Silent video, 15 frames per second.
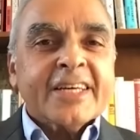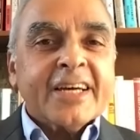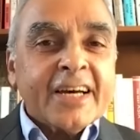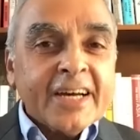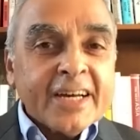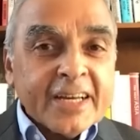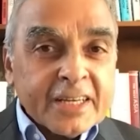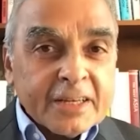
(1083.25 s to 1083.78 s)

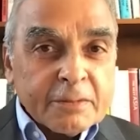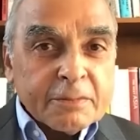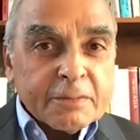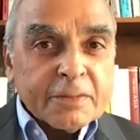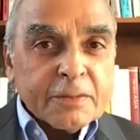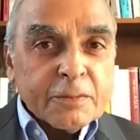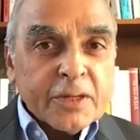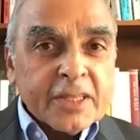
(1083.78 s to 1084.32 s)

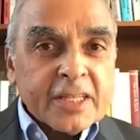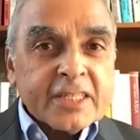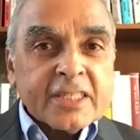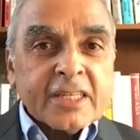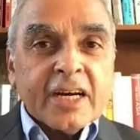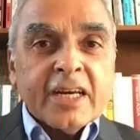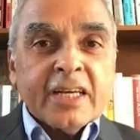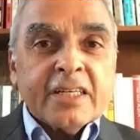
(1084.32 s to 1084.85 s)
time when the
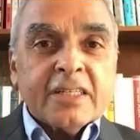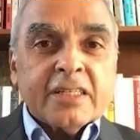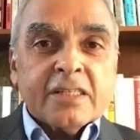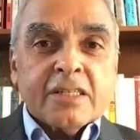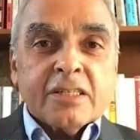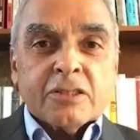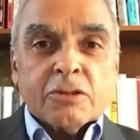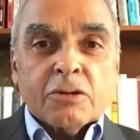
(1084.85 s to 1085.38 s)
tiger
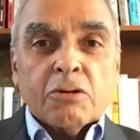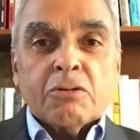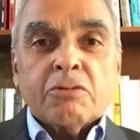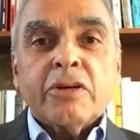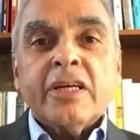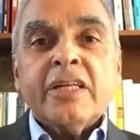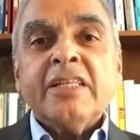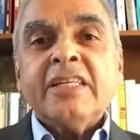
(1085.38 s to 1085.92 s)
is
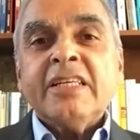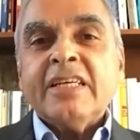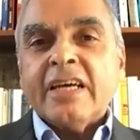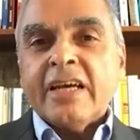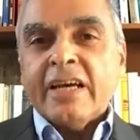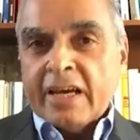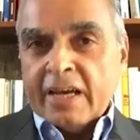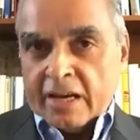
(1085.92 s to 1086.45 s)
already
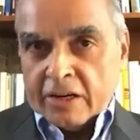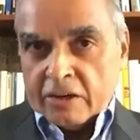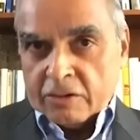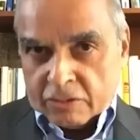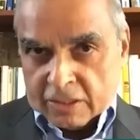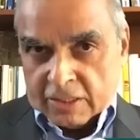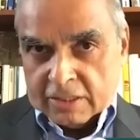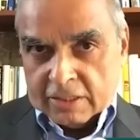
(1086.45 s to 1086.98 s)

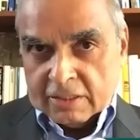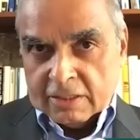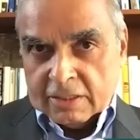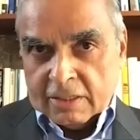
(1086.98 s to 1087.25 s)
angry